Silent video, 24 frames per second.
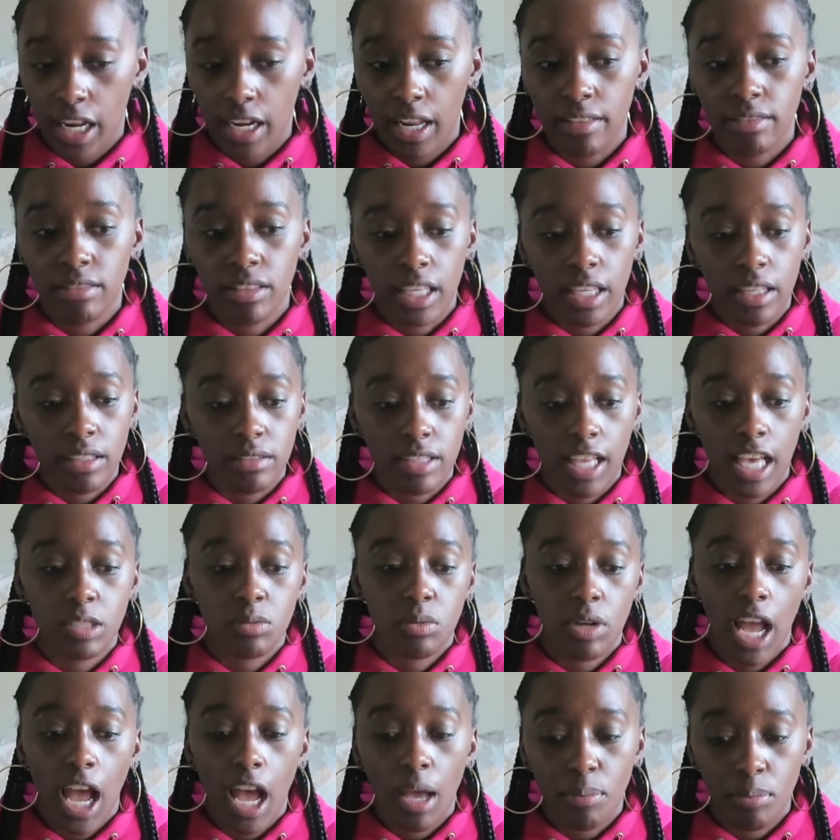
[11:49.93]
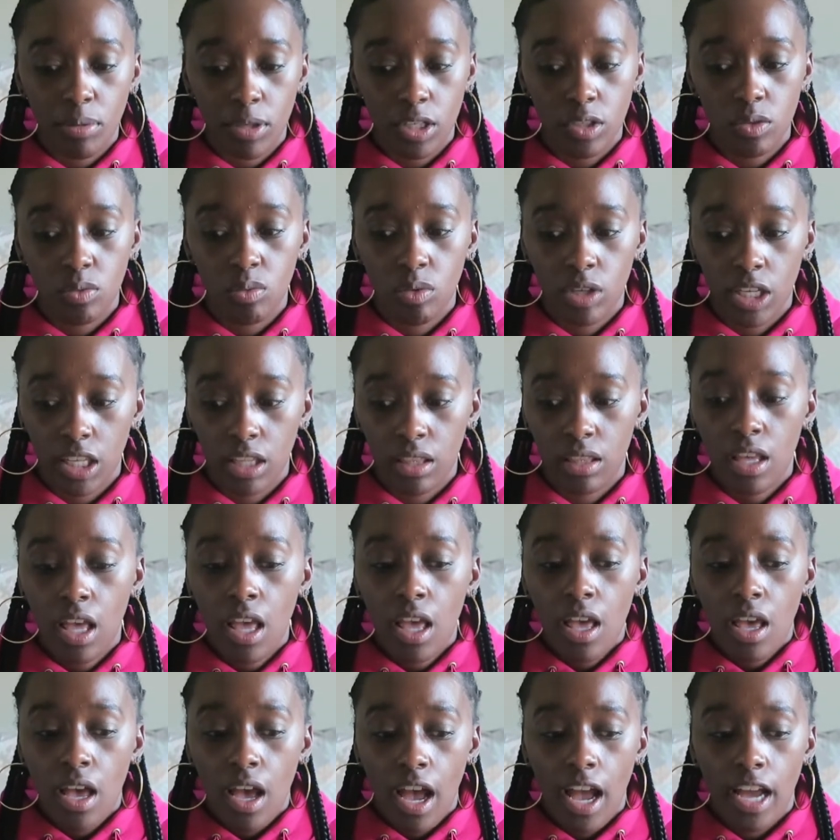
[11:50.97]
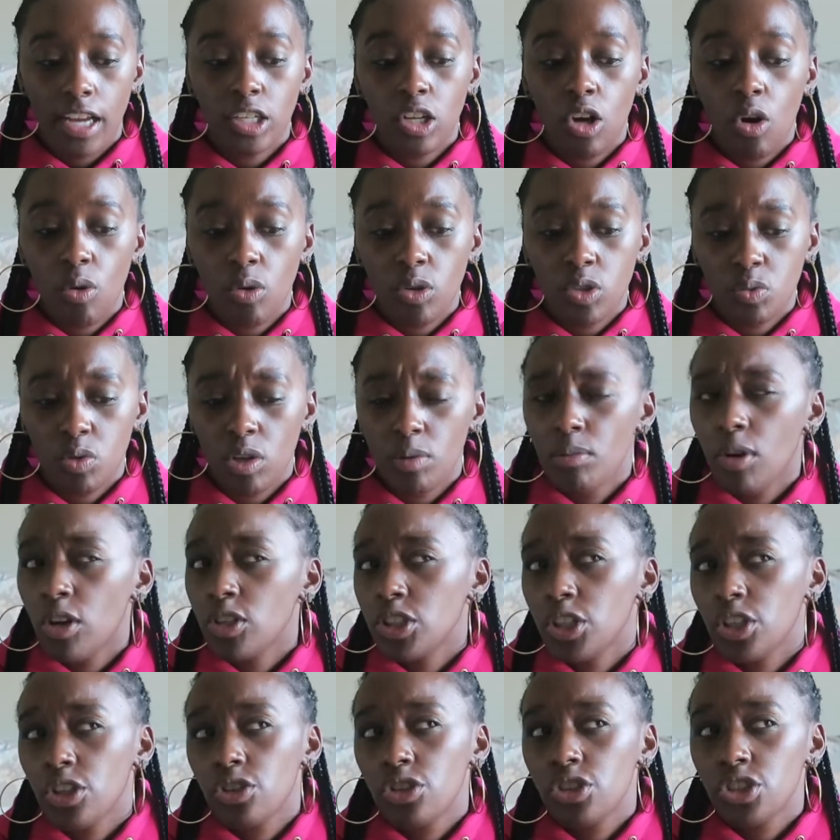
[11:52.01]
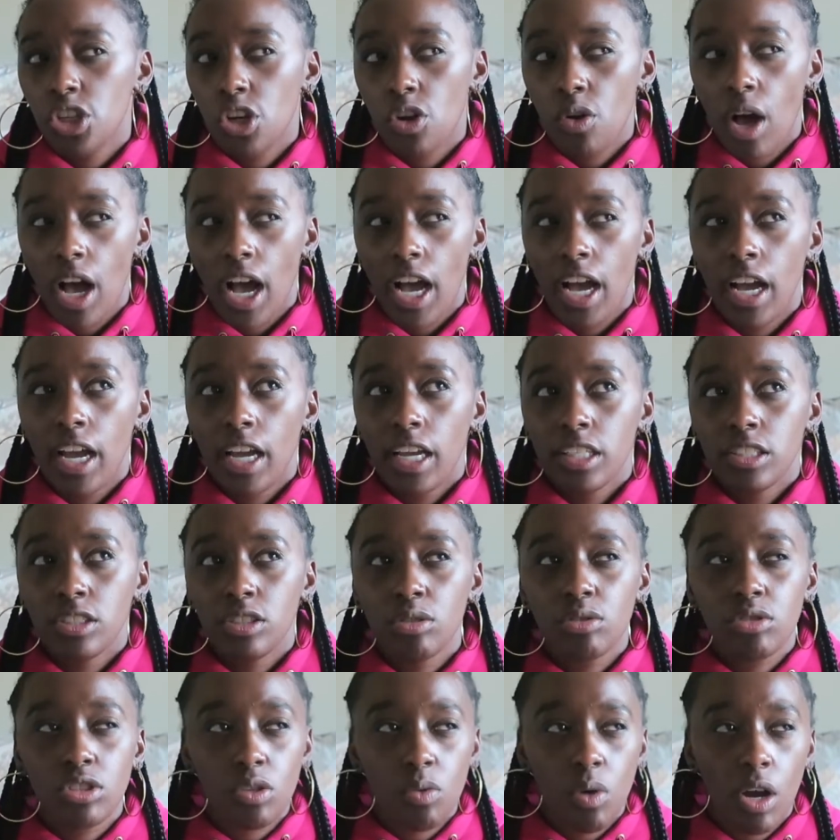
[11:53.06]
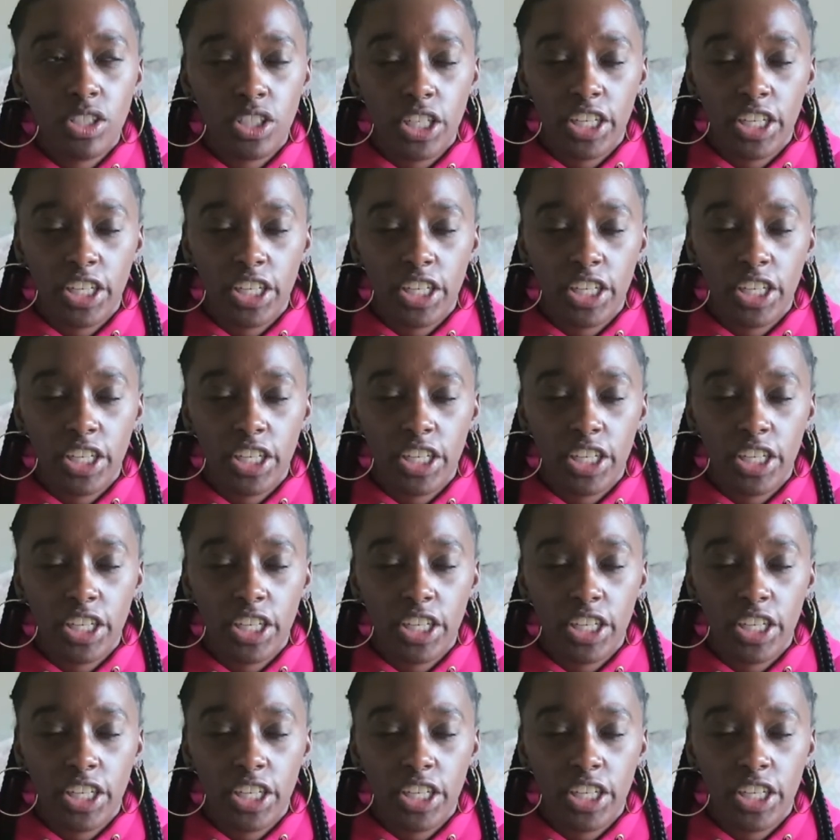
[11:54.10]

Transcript: And I think that's what happened with I know it was one particular show I used to watch.